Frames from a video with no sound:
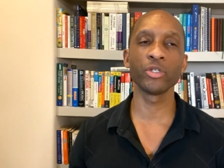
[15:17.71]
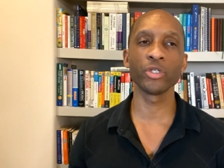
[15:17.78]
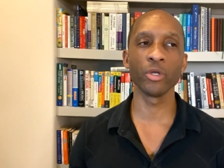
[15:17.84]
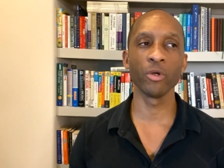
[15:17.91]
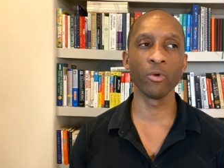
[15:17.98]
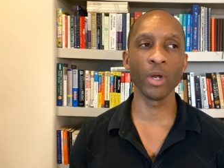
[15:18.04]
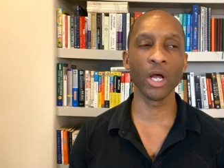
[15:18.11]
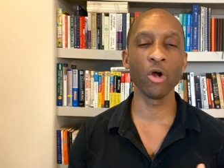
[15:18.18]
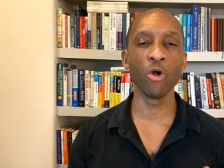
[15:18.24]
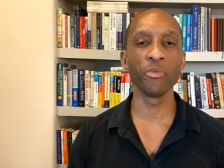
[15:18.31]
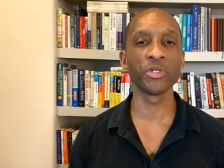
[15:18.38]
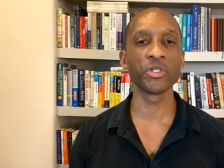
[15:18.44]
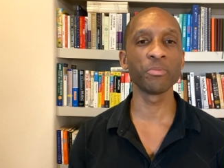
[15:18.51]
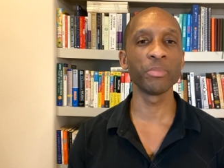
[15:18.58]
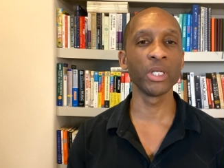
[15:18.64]
So I hope
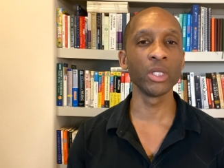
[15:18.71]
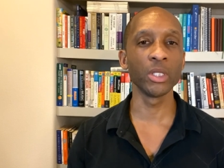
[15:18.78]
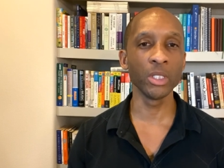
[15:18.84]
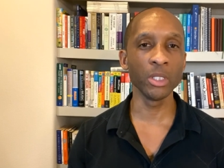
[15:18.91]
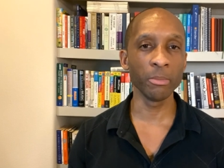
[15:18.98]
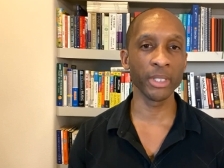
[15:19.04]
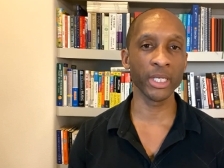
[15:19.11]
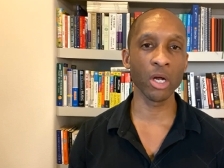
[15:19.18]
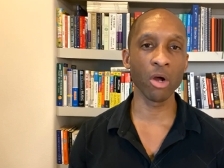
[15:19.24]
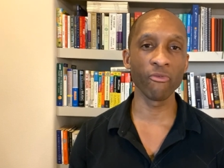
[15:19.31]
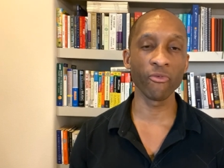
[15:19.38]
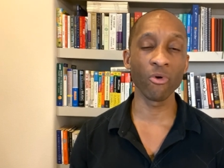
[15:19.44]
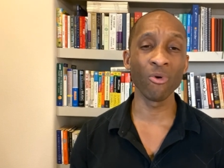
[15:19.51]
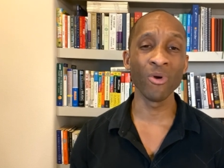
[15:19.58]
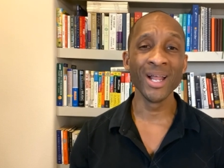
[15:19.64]
this has been a little bit
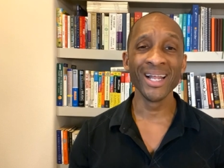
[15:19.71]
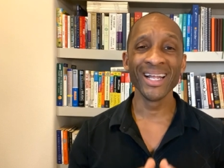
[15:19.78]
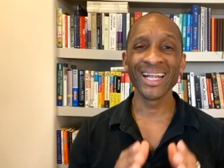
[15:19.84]
helpful.